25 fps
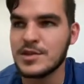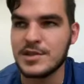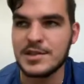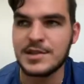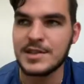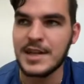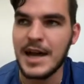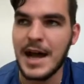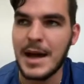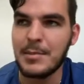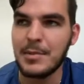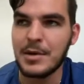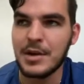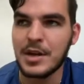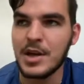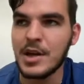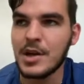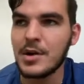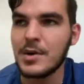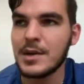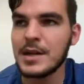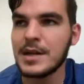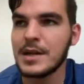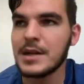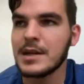stop and
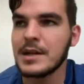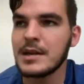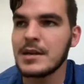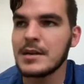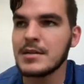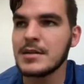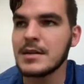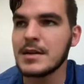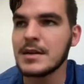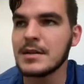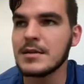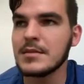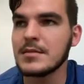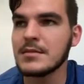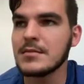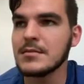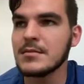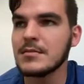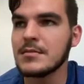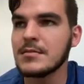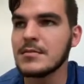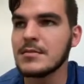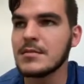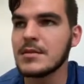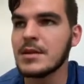going.
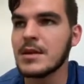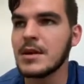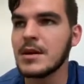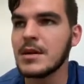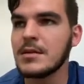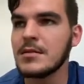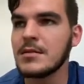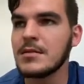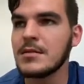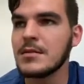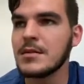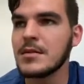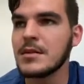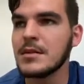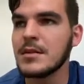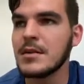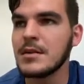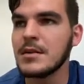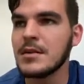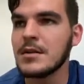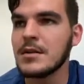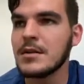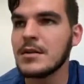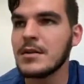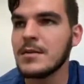
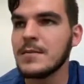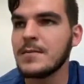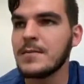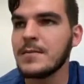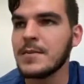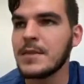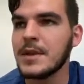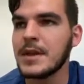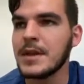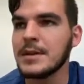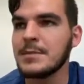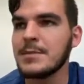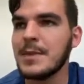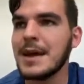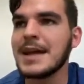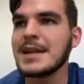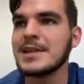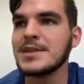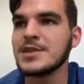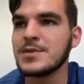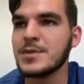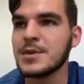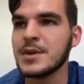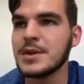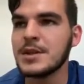In Madden
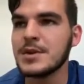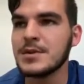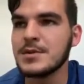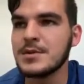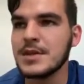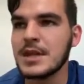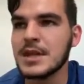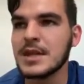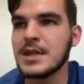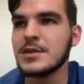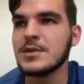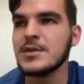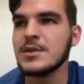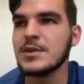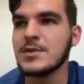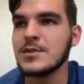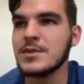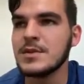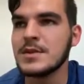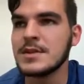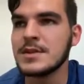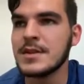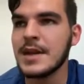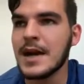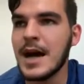20, it was like you would
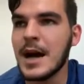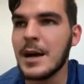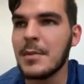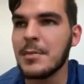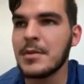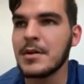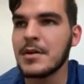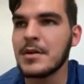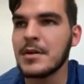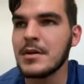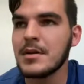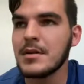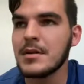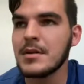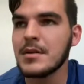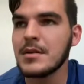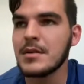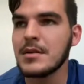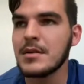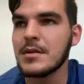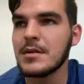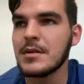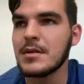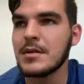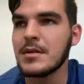stop,
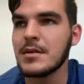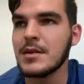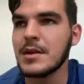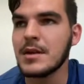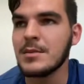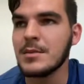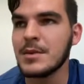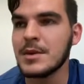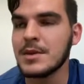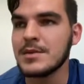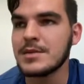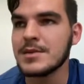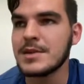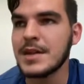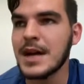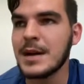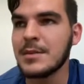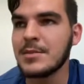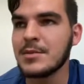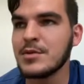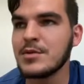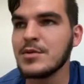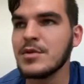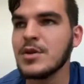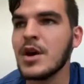and when you stopped,
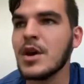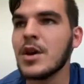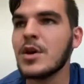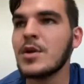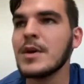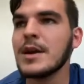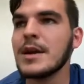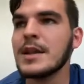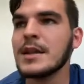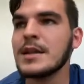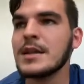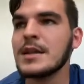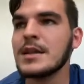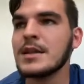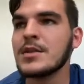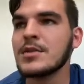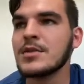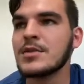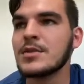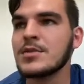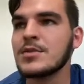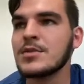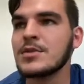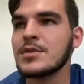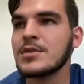you'd go, and
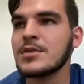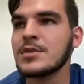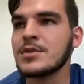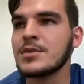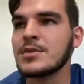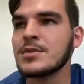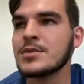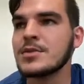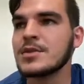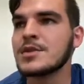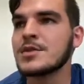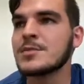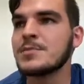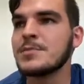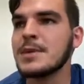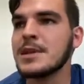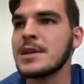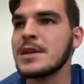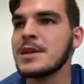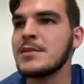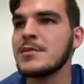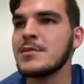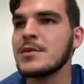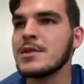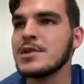your speed
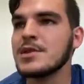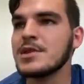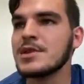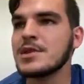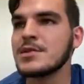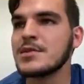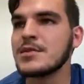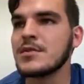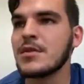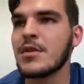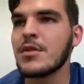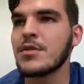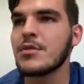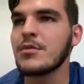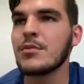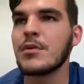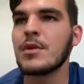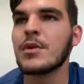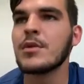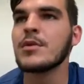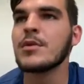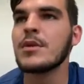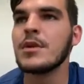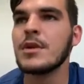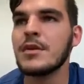would just throw
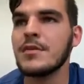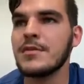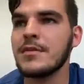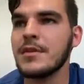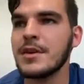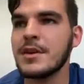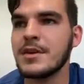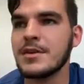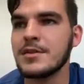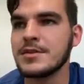the defenders